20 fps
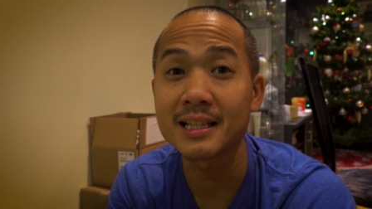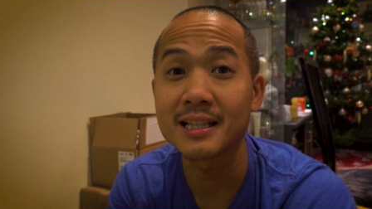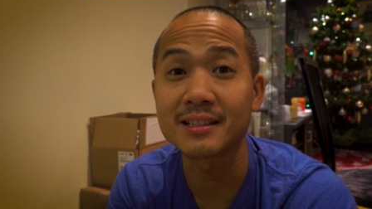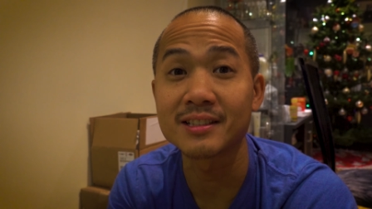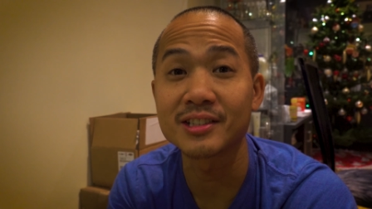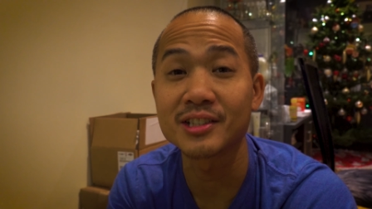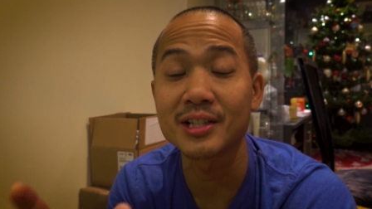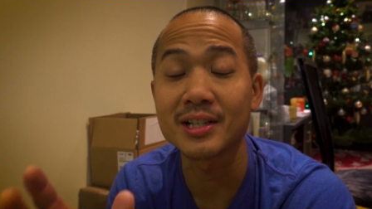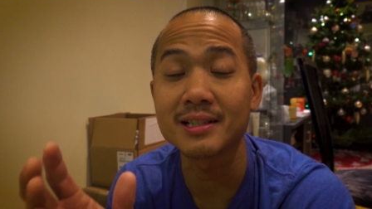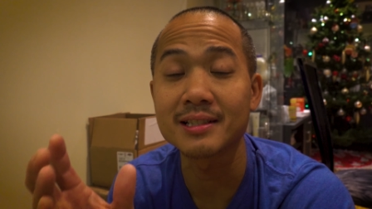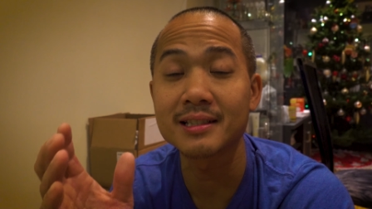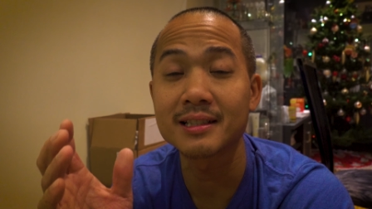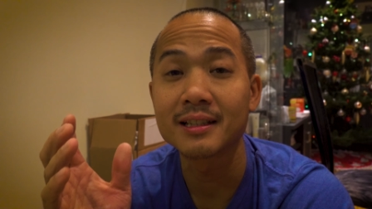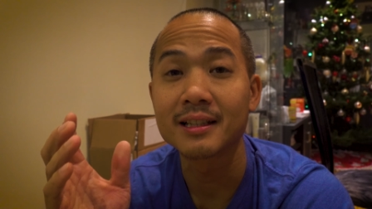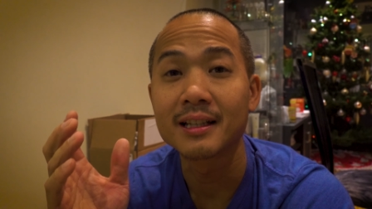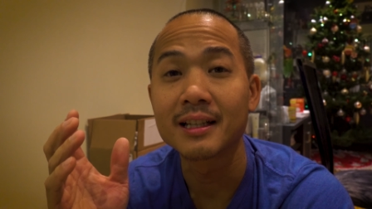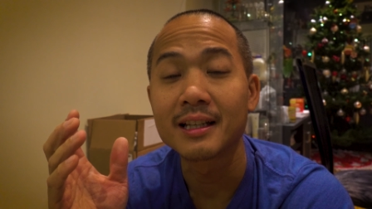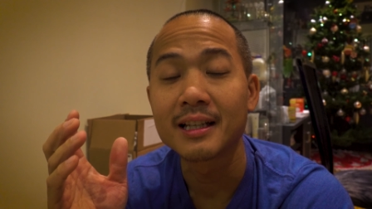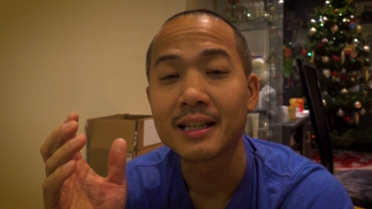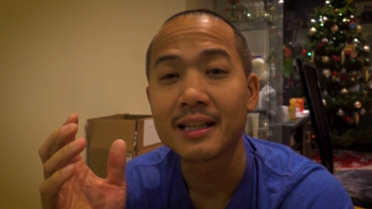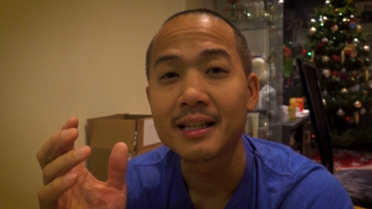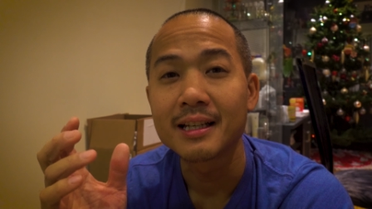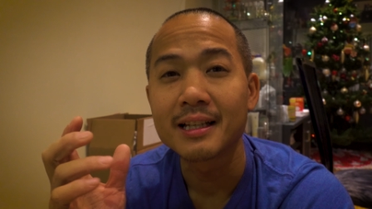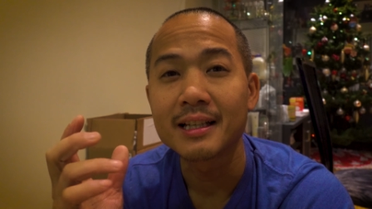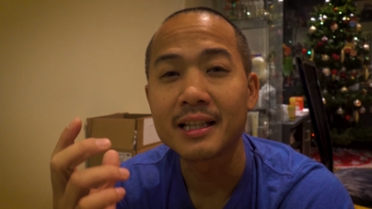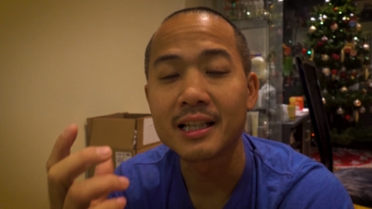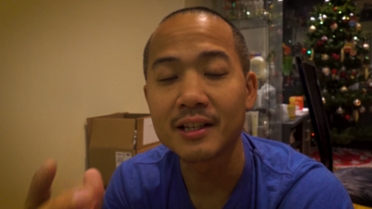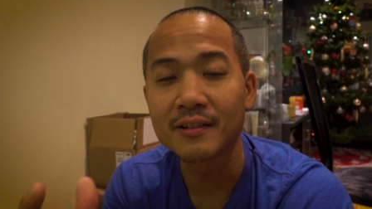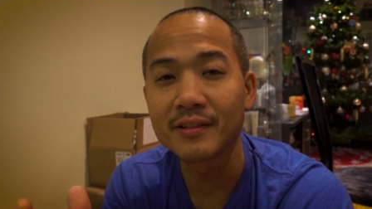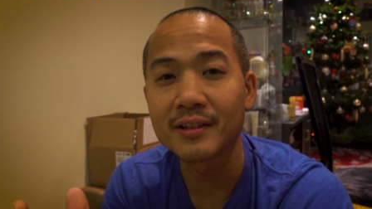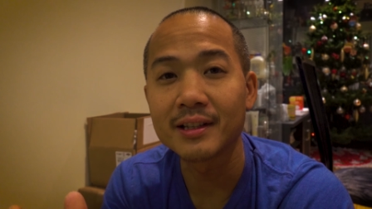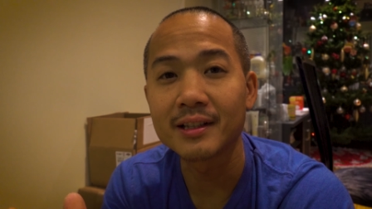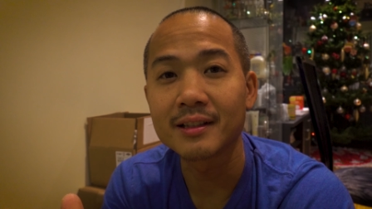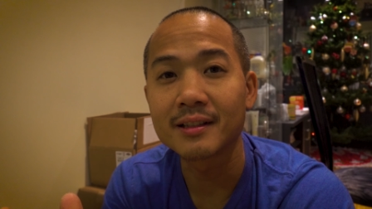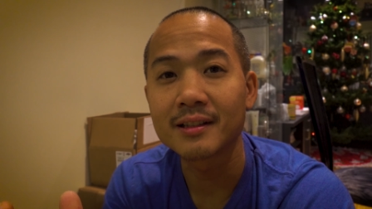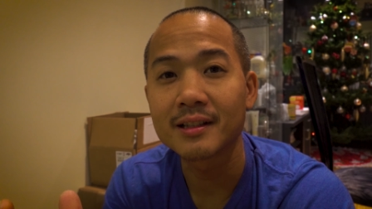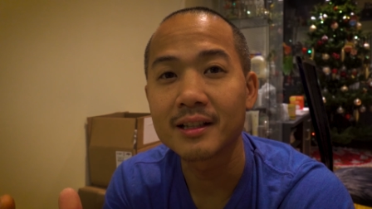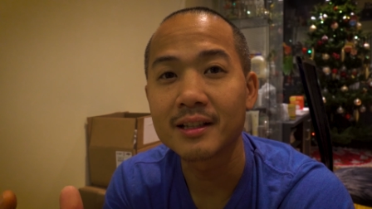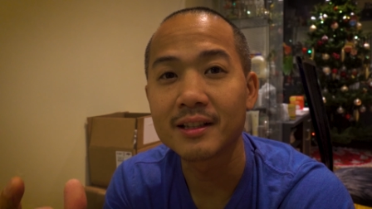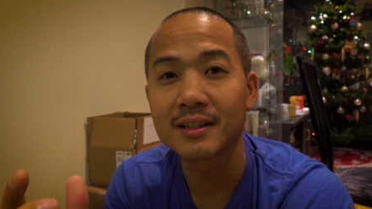It's just
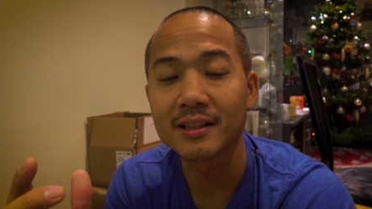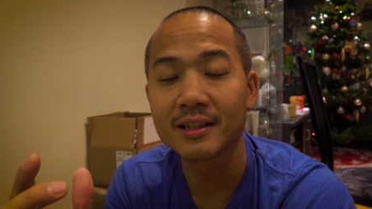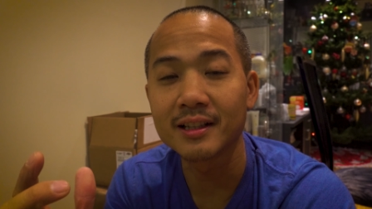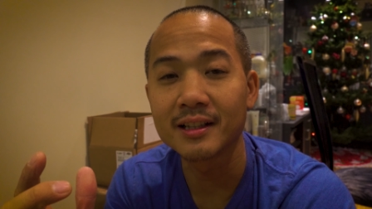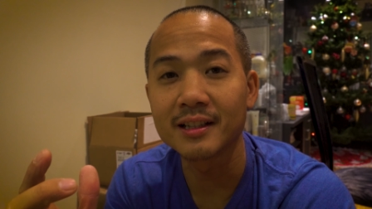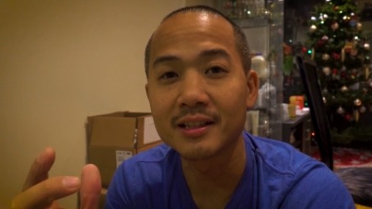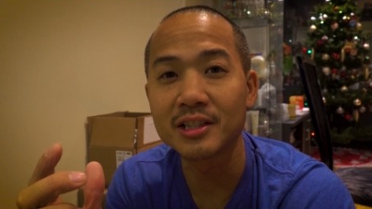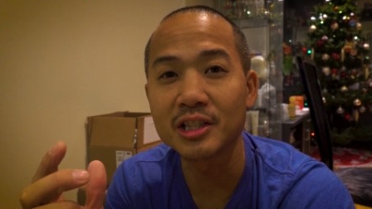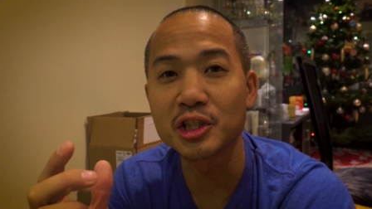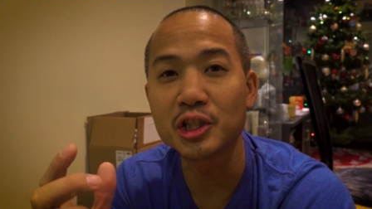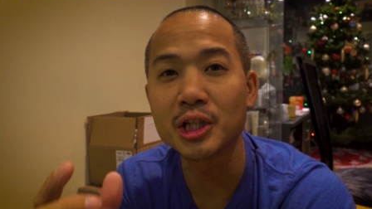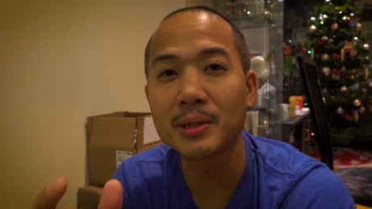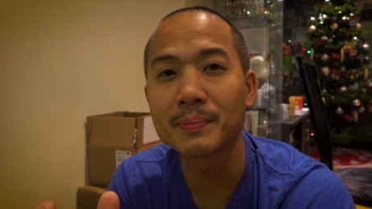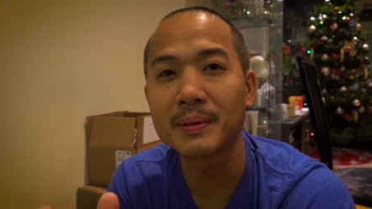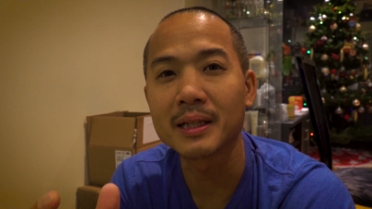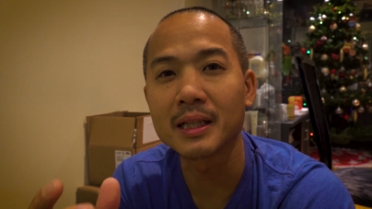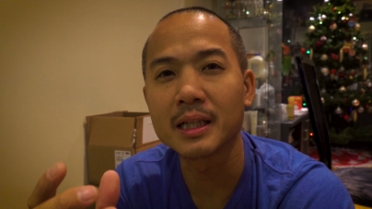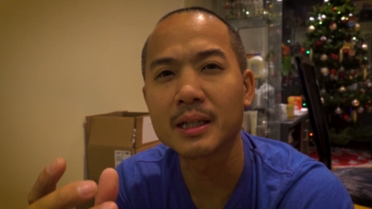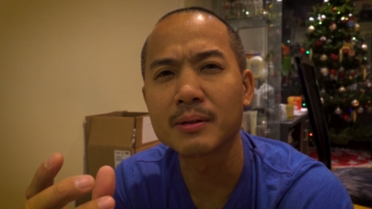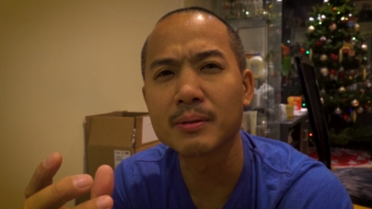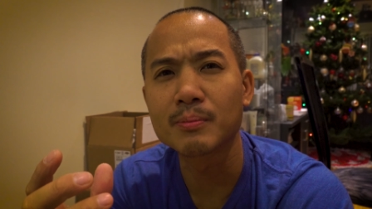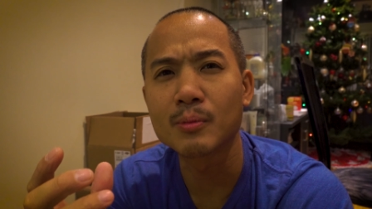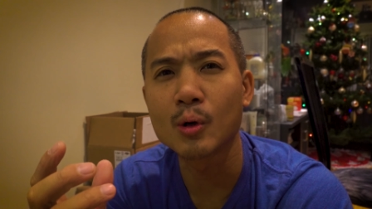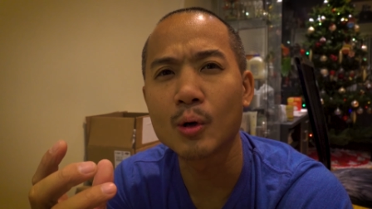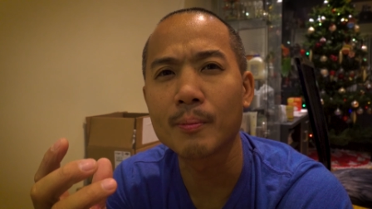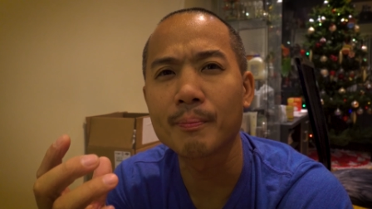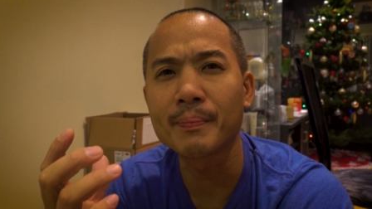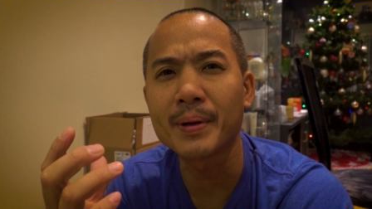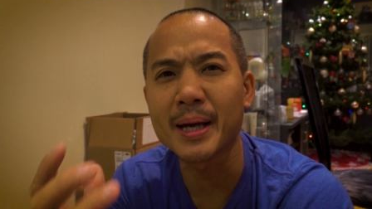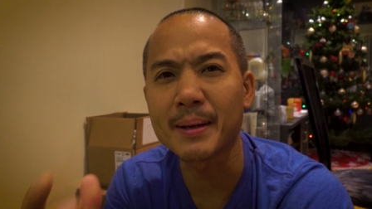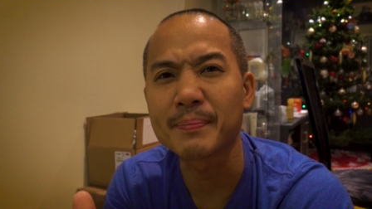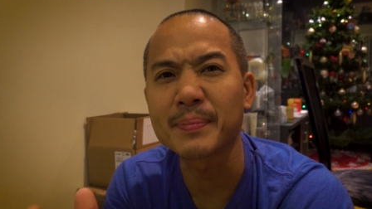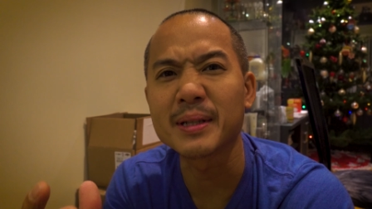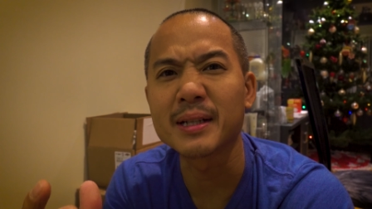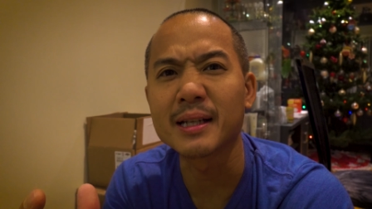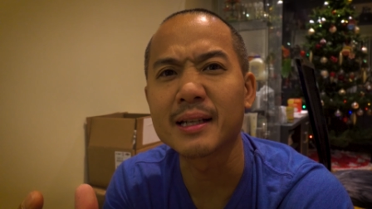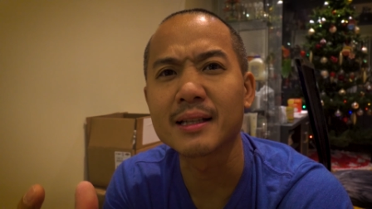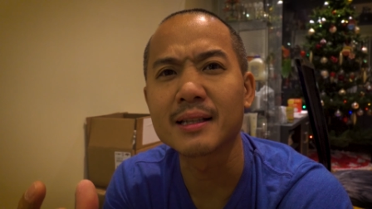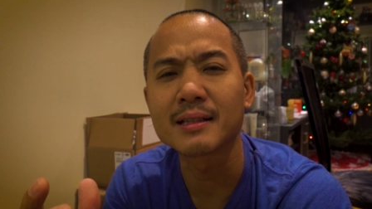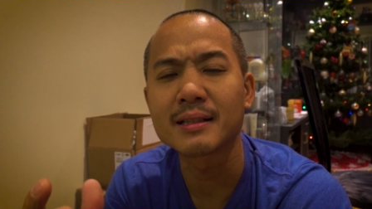giving the Jeep a little more pep
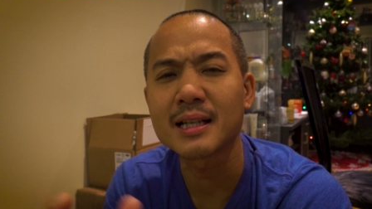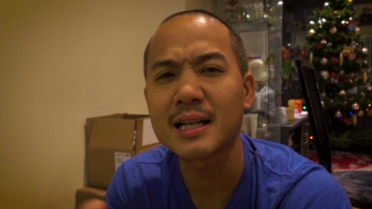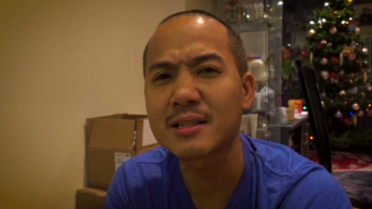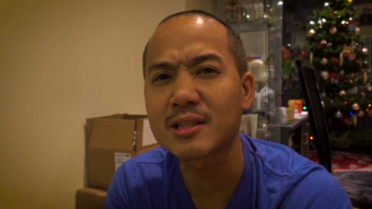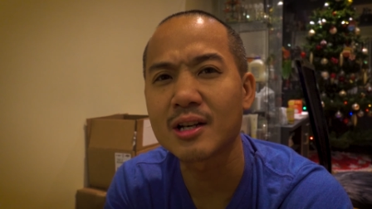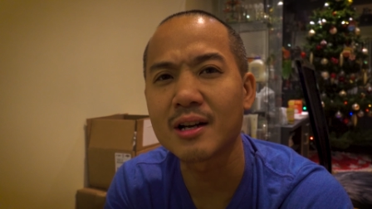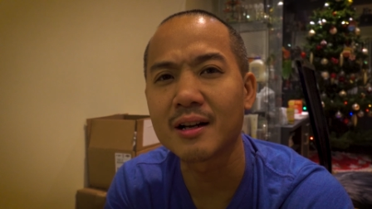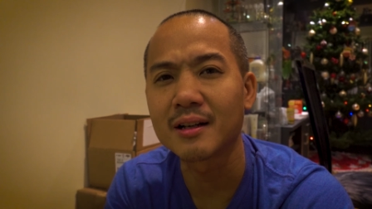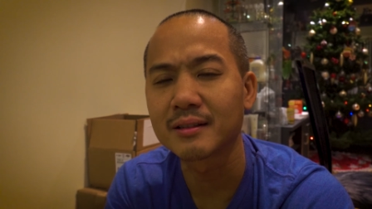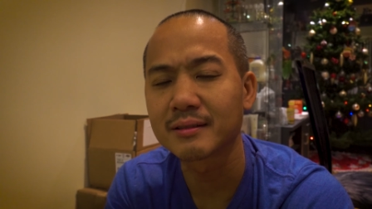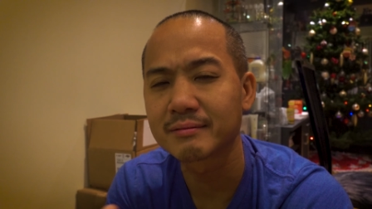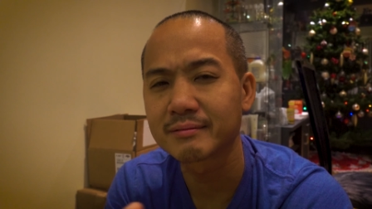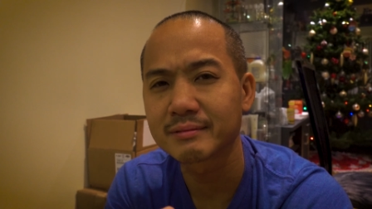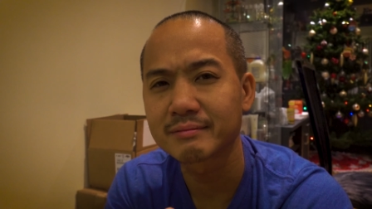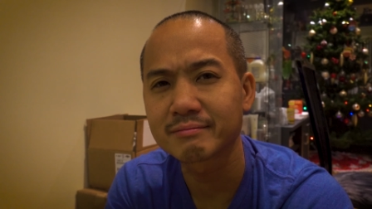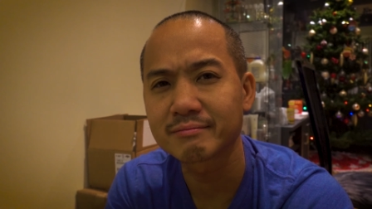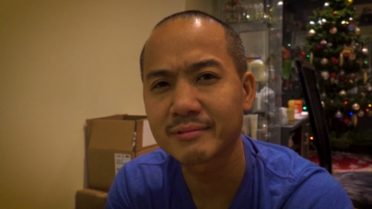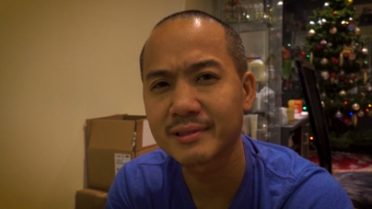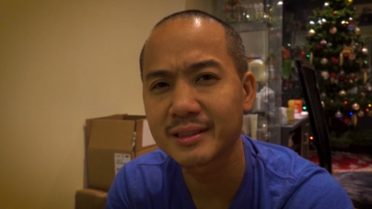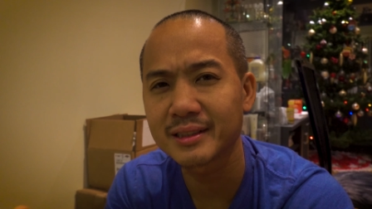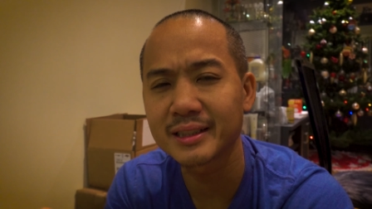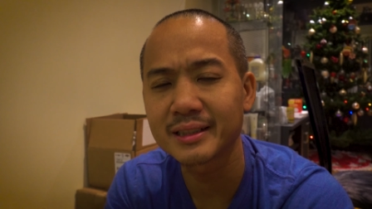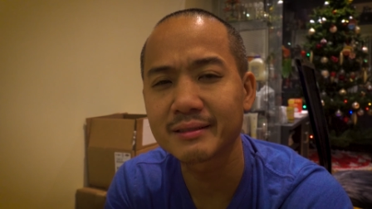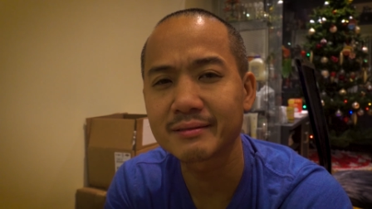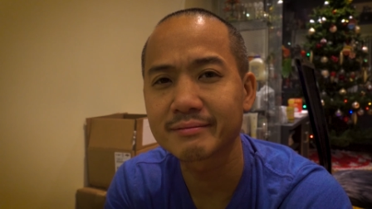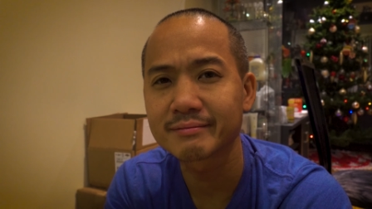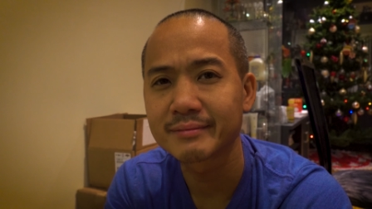in it. That's all. Really,